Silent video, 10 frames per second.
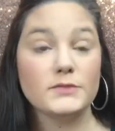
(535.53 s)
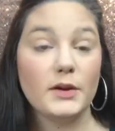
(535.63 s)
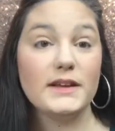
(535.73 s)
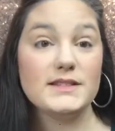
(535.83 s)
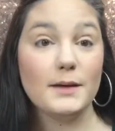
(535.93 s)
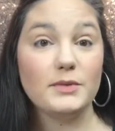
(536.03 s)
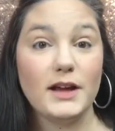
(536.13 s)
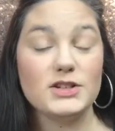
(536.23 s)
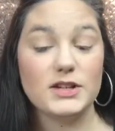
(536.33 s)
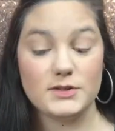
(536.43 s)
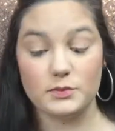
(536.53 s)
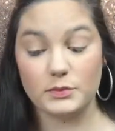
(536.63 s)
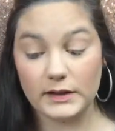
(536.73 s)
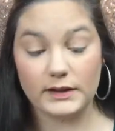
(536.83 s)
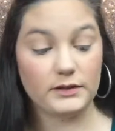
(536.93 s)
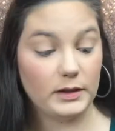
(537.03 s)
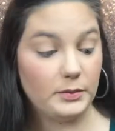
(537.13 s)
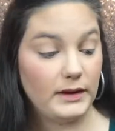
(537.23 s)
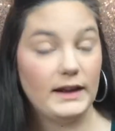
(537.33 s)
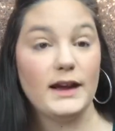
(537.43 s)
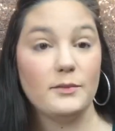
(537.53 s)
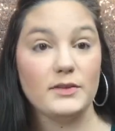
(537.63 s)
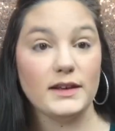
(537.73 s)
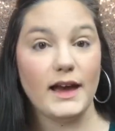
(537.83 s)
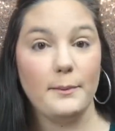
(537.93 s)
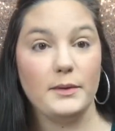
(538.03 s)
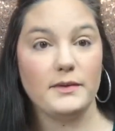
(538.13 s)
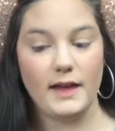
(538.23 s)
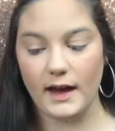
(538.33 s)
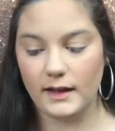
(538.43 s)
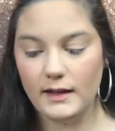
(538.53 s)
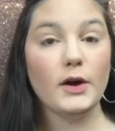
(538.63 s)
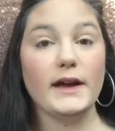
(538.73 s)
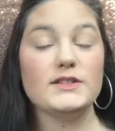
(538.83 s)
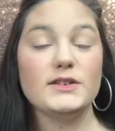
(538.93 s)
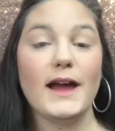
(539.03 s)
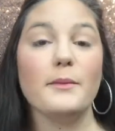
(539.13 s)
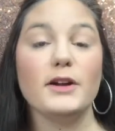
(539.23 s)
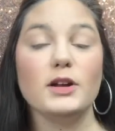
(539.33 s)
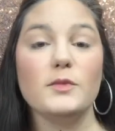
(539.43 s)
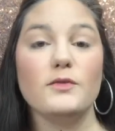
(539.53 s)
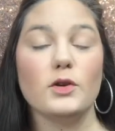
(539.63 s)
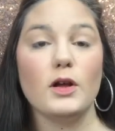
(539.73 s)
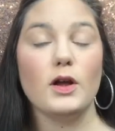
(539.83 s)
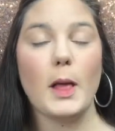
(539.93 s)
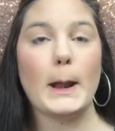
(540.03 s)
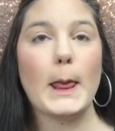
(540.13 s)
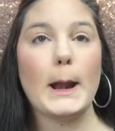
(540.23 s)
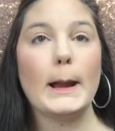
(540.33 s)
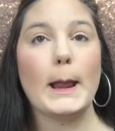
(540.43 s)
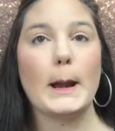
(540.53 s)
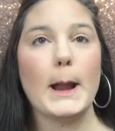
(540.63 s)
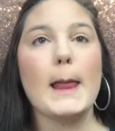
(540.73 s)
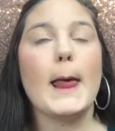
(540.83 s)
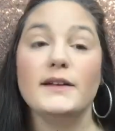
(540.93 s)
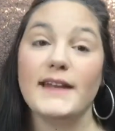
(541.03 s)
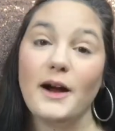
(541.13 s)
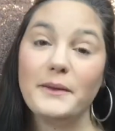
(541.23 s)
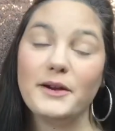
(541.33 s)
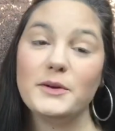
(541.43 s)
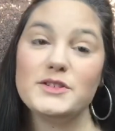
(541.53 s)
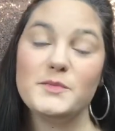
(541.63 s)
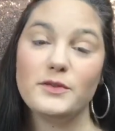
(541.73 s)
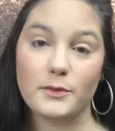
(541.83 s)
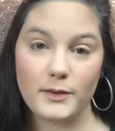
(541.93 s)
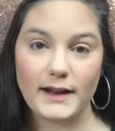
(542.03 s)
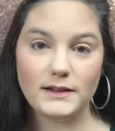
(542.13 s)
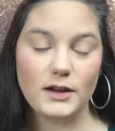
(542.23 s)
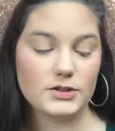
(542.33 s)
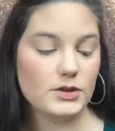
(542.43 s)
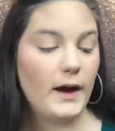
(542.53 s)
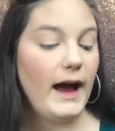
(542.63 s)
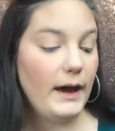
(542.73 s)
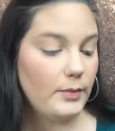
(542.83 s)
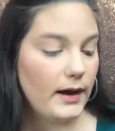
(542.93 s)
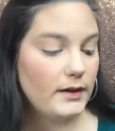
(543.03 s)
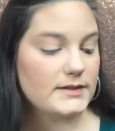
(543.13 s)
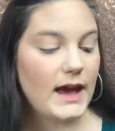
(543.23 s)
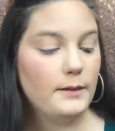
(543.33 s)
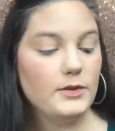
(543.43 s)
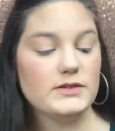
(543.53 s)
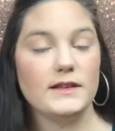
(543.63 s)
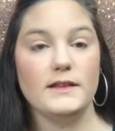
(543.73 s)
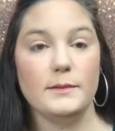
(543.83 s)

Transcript: Okay, so that blush is really pretty. I'm really happy with that. Okay, so now we're going to move around. Now we are going to move right along to eyebrows. I'm using